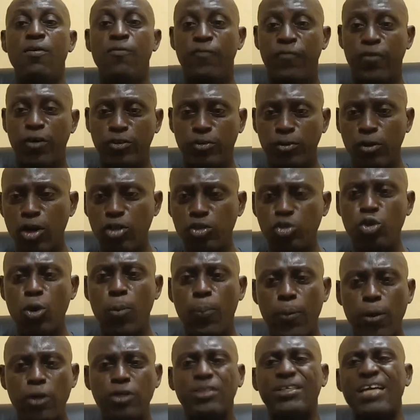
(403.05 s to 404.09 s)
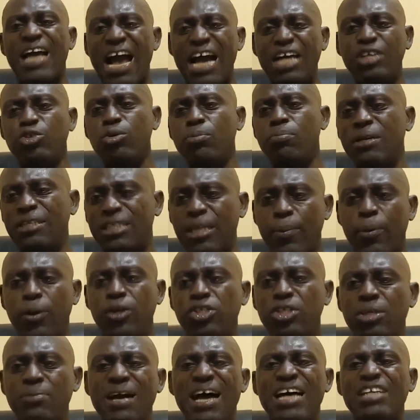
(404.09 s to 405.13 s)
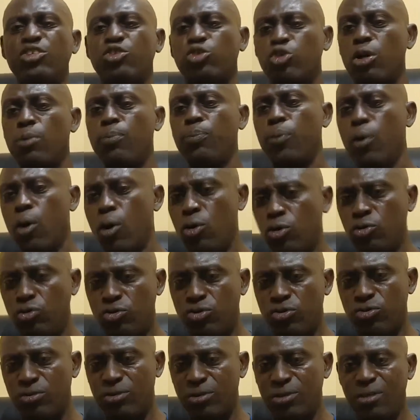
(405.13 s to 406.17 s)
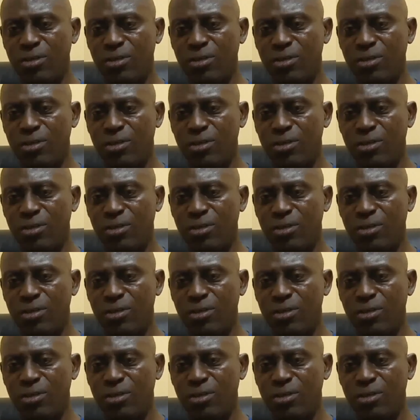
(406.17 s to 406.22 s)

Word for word: Phosphorus supports calcium metabolism and strong bones.